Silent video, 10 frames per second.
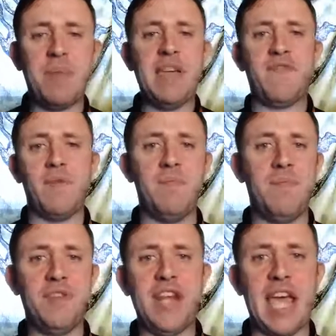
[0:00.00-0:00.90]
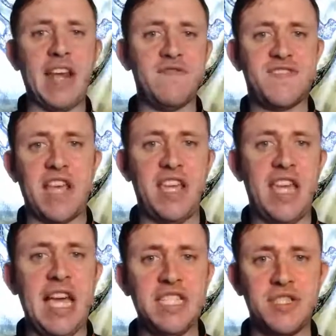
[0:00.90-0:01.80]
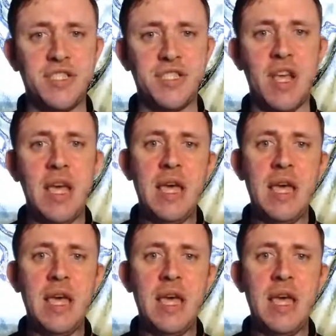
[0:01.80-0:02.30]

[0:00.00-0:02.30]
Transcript: be from negative situations.